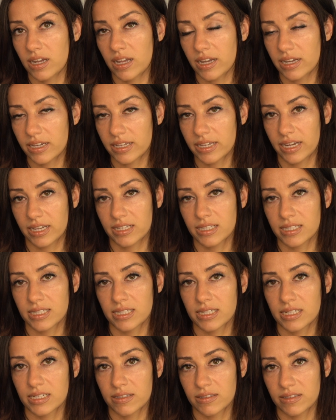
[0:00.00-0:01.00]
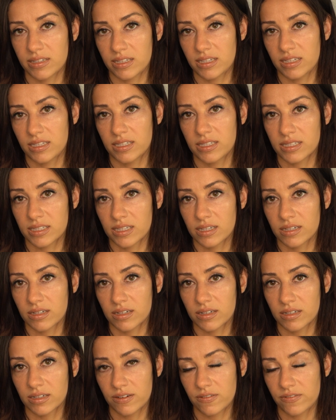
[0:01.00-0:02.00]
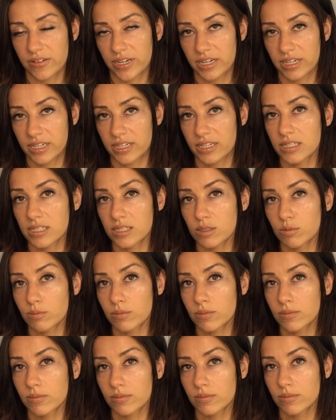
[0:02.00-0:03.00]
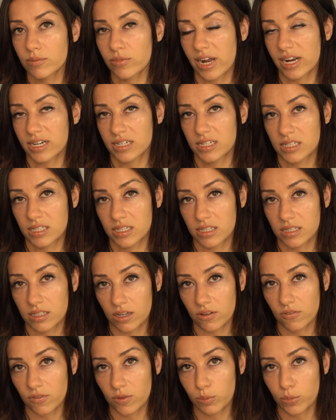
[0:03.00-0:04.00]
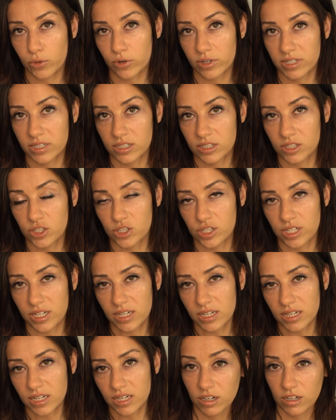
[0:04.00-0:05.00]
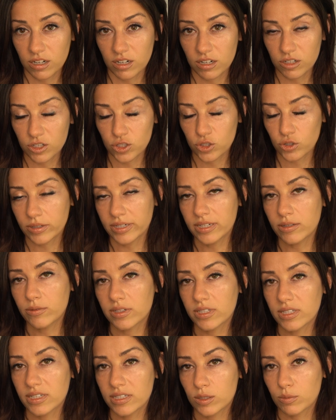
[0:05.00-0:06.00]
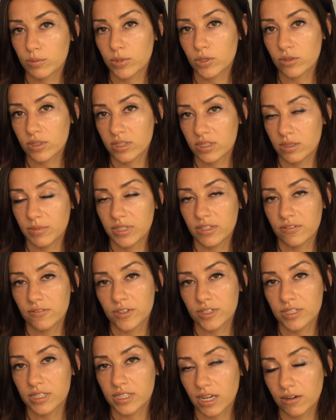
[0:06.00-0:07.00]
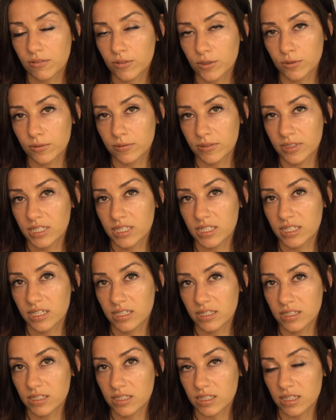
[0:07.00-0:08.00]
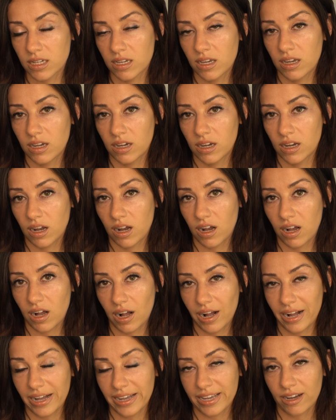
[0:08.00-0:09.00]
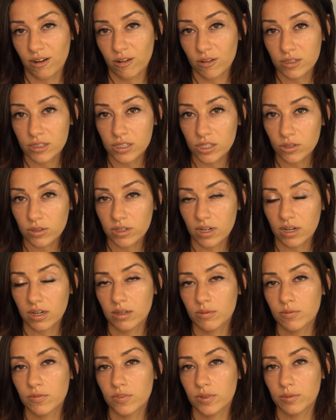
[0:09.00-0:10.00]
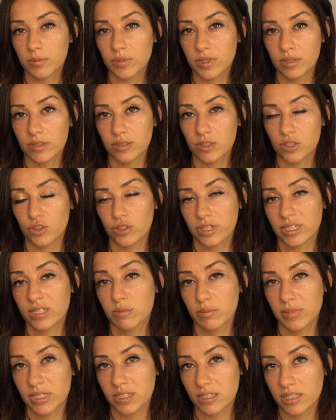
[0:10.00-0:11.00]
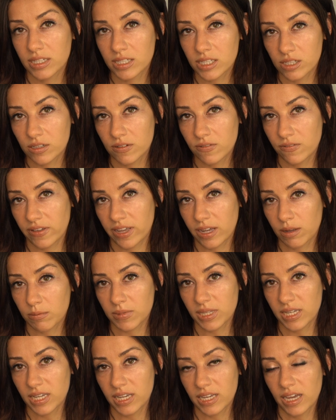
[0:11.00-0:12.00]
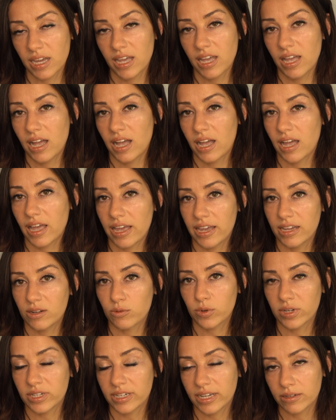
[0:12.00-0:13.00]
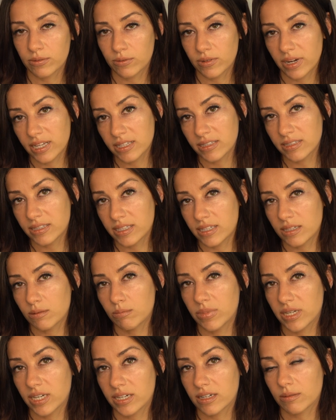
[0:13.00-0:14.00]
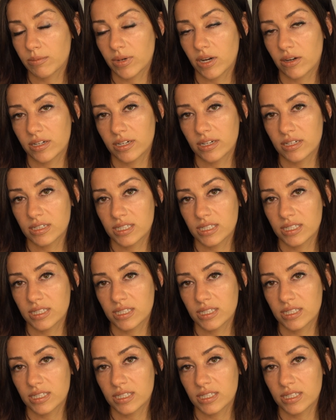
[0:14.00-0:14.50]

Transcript: against these nefarious practices of the porn industry. Her story really spoke to me for several reasons. I also come from a strict Middle Eastern family, and when I read the bit about her